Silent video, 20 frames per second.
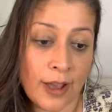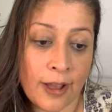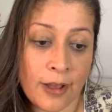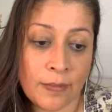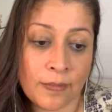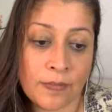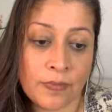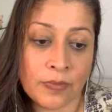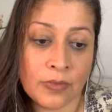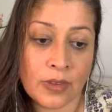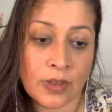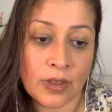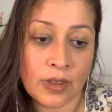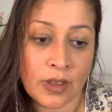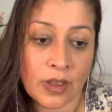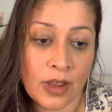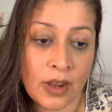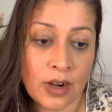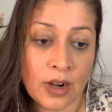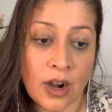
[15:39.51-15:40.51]
Um,
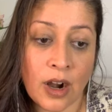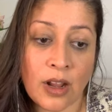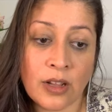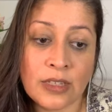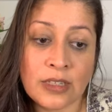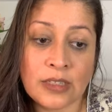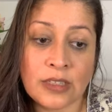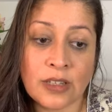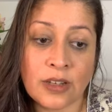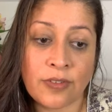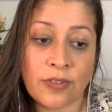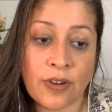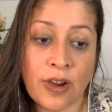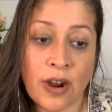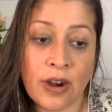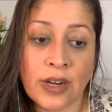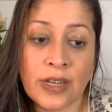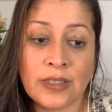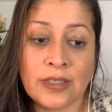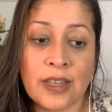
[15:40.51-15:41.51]
Carly
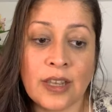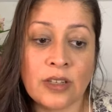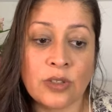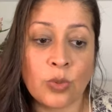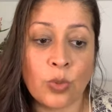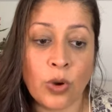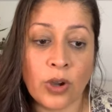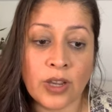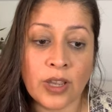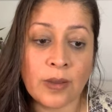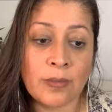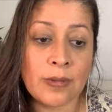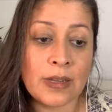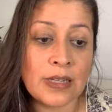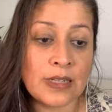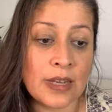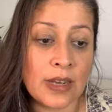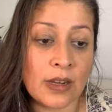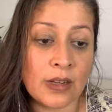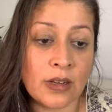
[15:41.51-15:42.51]
Safari says, What can
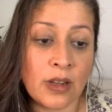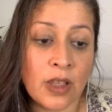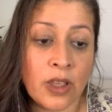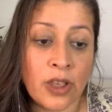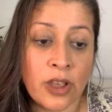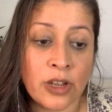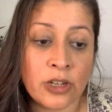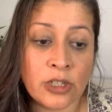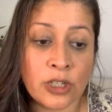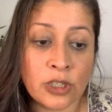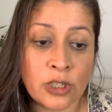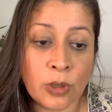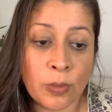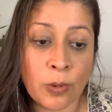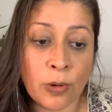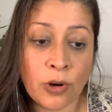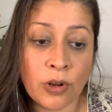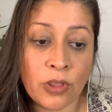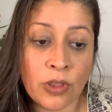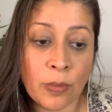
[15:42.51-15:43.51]
be done to
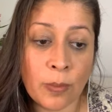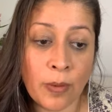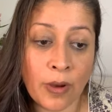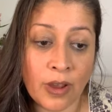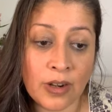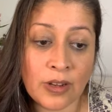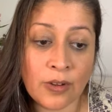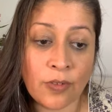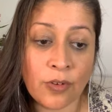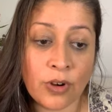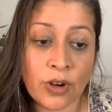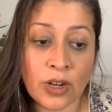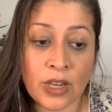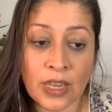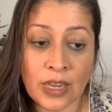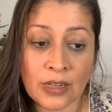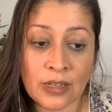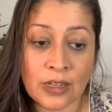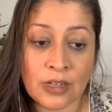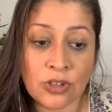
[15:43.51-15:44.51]
support the body for a
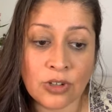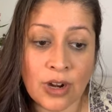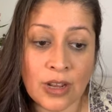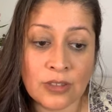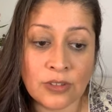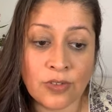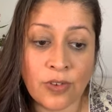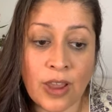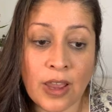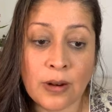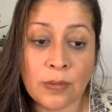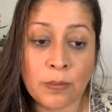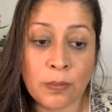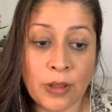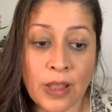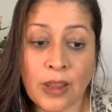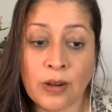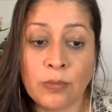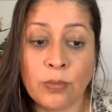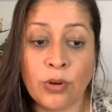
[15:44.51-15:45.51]
kidney transplant,
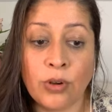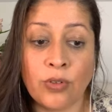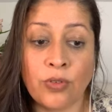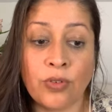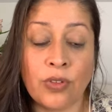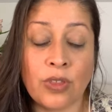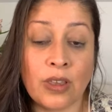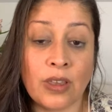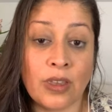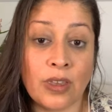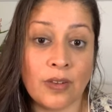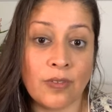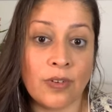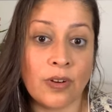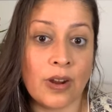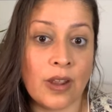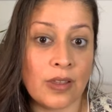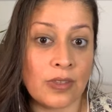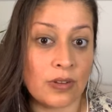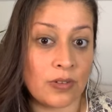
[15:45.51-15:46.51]
both for the
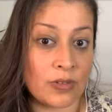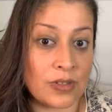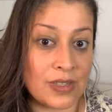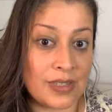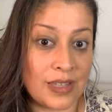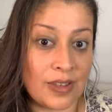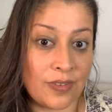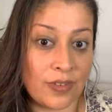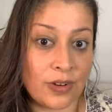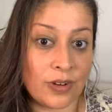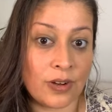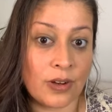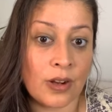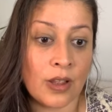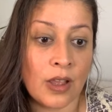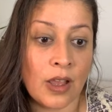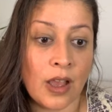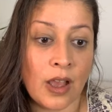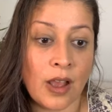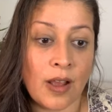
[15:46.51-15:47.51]
giver and the receiver?
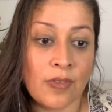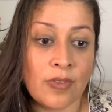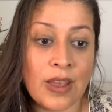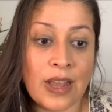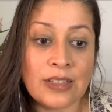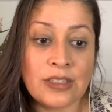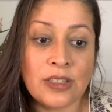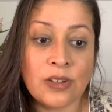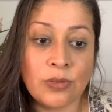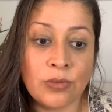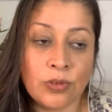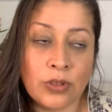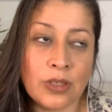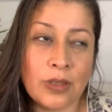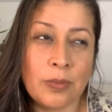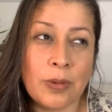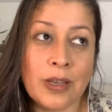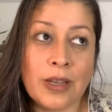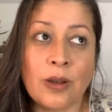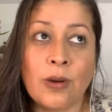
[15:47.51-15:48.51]
That's a
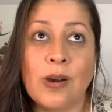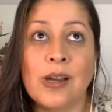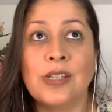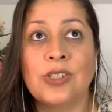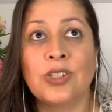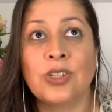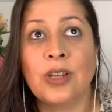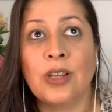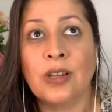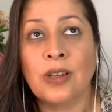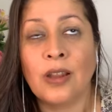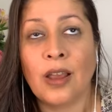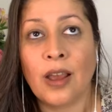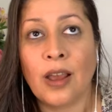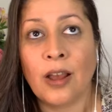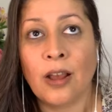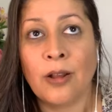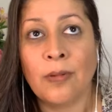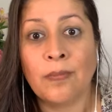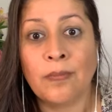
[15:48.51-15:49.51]
really big question,
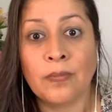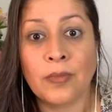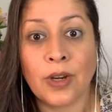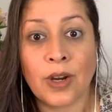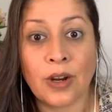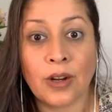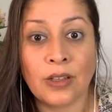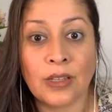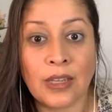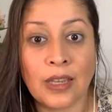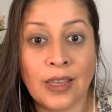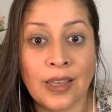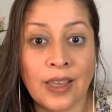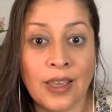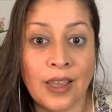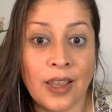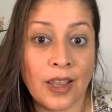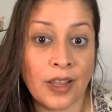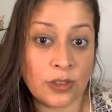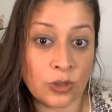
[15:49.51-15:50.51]
um, Carly.
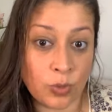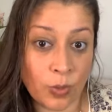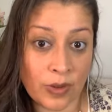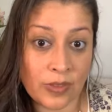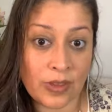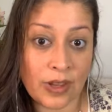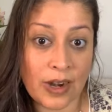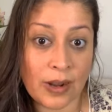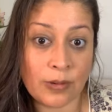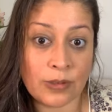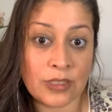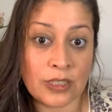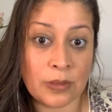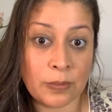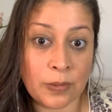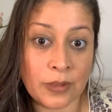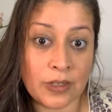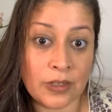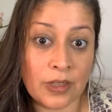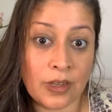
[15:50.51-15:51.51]
It's one that I would
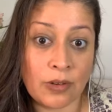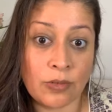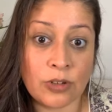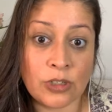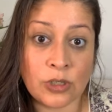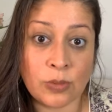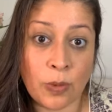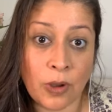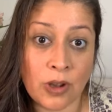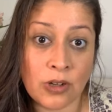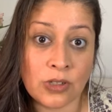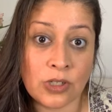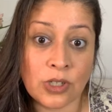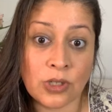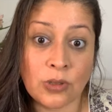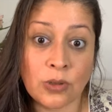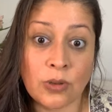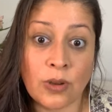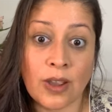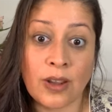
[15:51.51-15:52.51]
typically respond
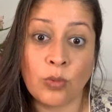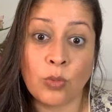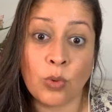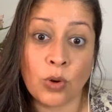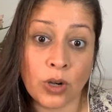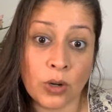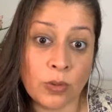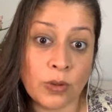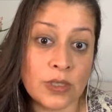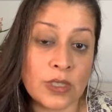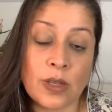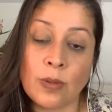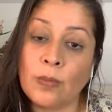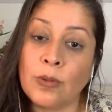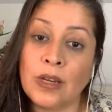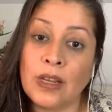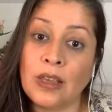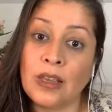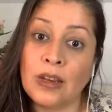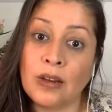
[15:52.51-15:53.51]
to and work with
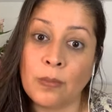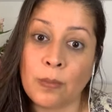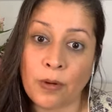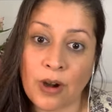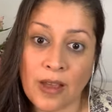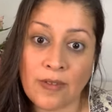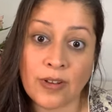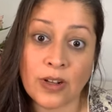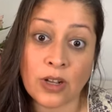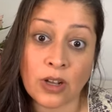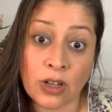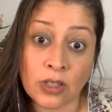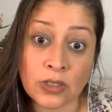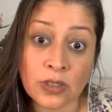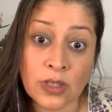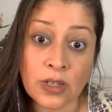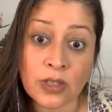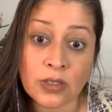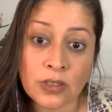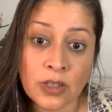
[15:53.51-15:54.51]
somebody in a private
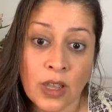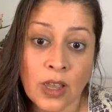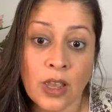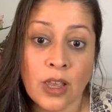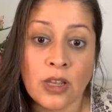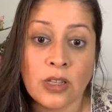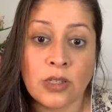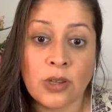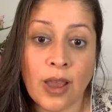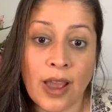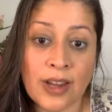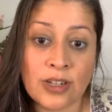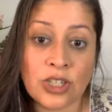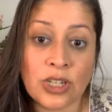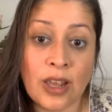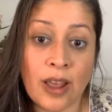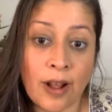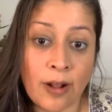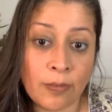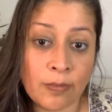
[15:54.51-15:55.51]
consult to
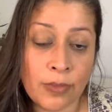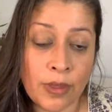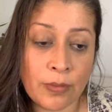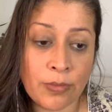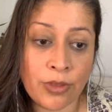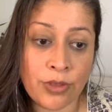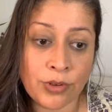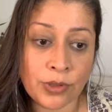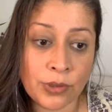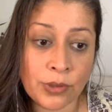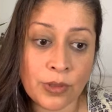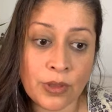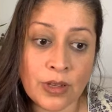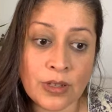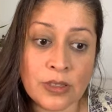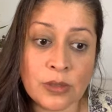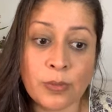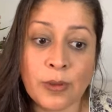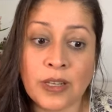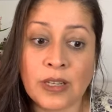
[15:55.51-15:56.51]
actually help them through
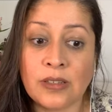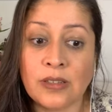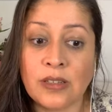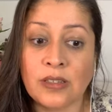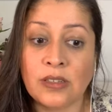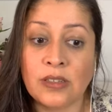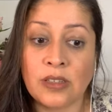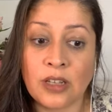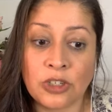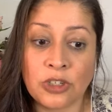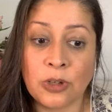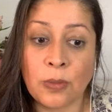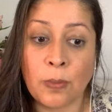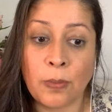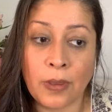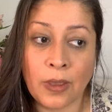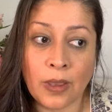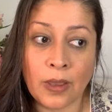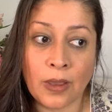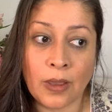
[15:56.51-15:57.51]
this because it's such a
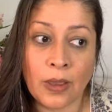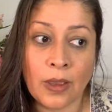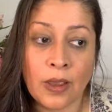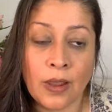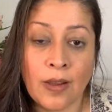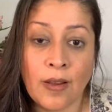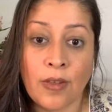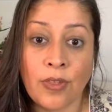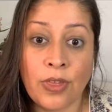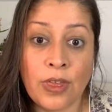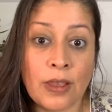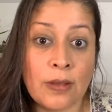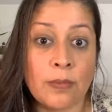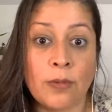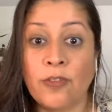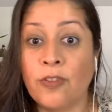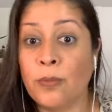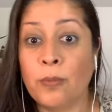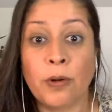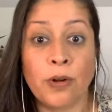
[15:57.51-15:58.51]
big
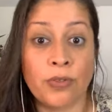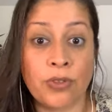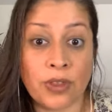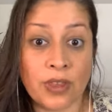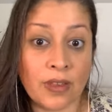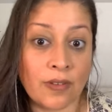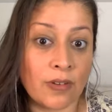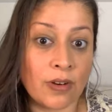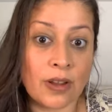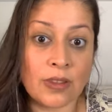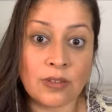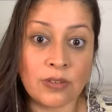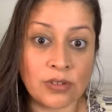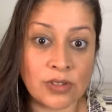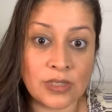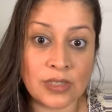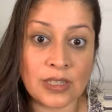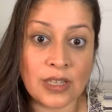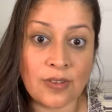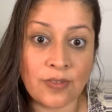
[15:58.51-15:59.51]
thing for both the giver and the
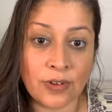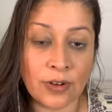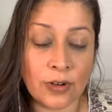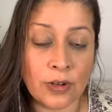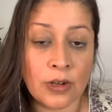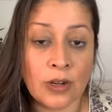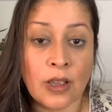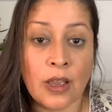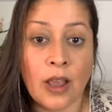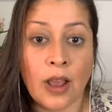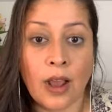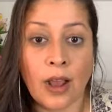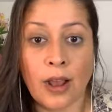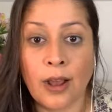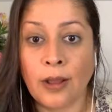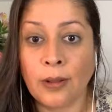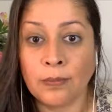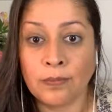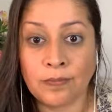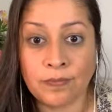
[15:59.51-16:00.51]
receiver.
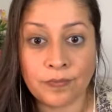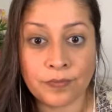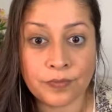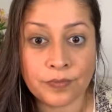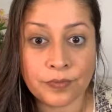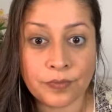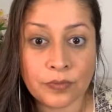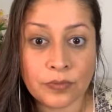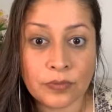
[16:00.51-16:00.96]
Um,